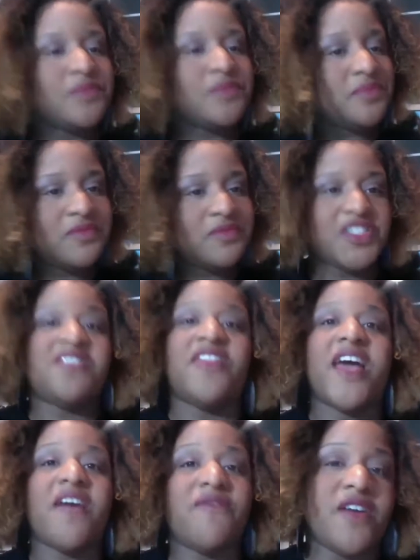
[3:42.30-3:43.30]
just
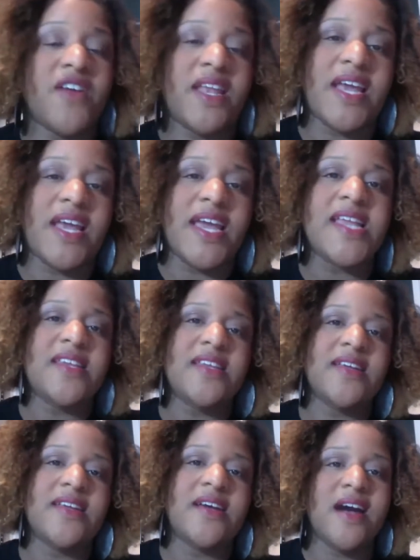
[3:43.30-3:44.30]
that very night,
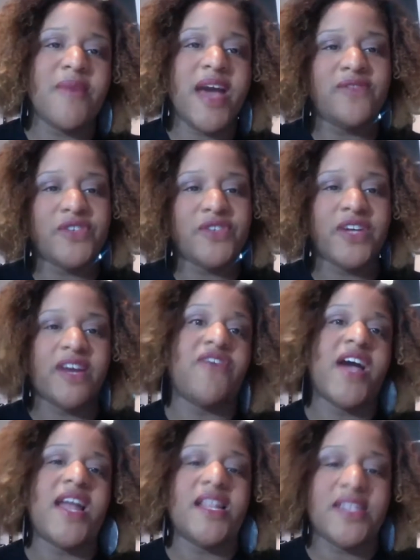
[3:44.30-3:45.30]
after I
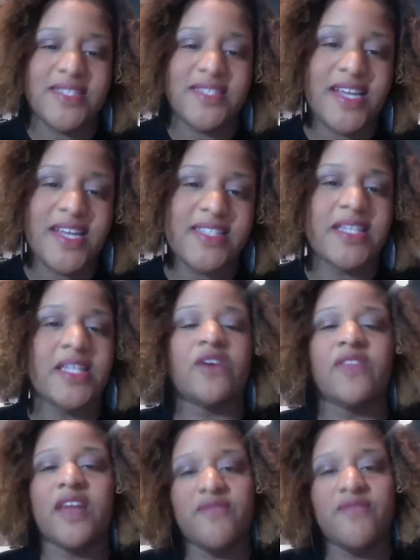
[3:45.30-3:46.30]
finally decided to click on
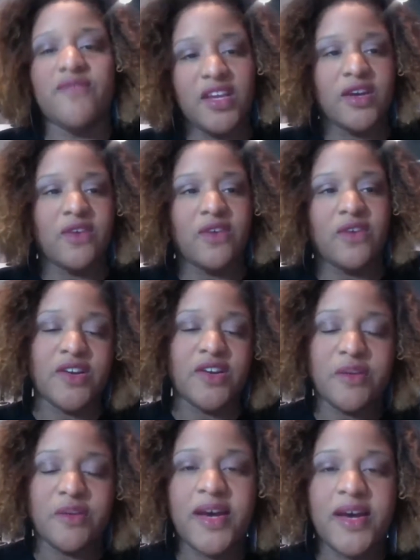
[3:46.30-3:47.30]
that video that I heard
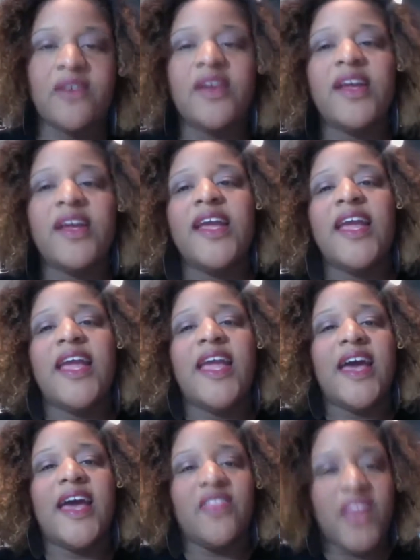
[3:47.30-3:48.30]
about,
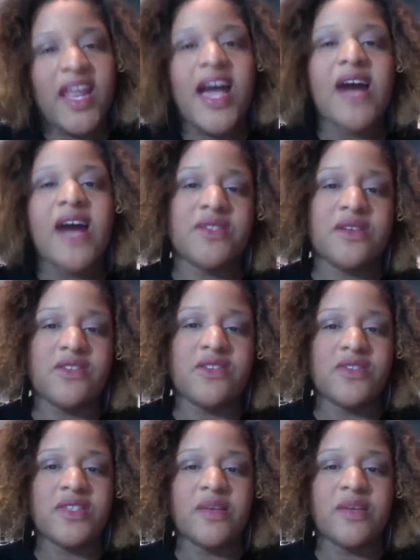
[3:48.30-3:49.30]
that I was gonna do
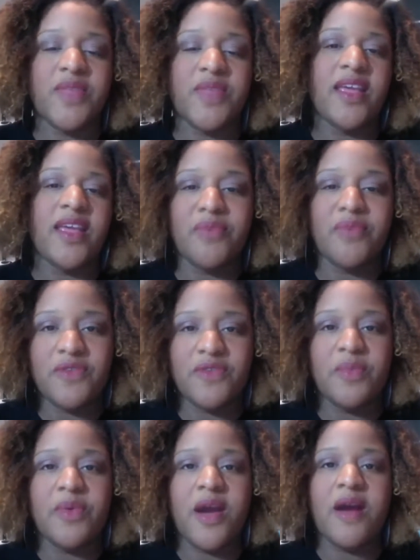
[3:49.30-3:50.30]
something. And Beautifully
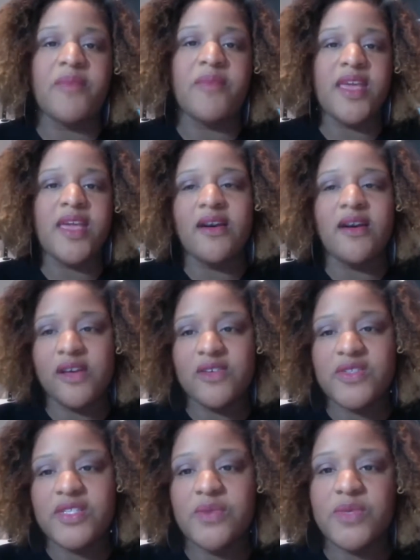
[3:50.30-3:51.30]
Brown Me
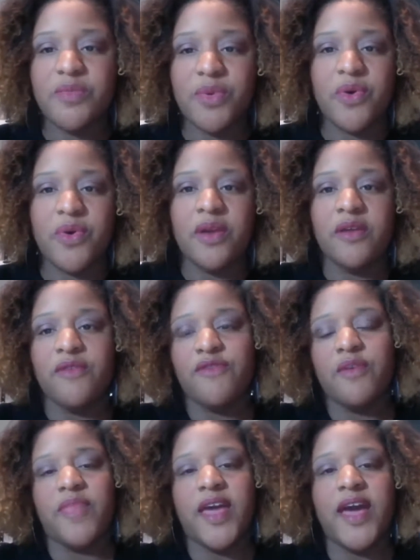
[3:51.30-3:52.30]
LLC was born from that.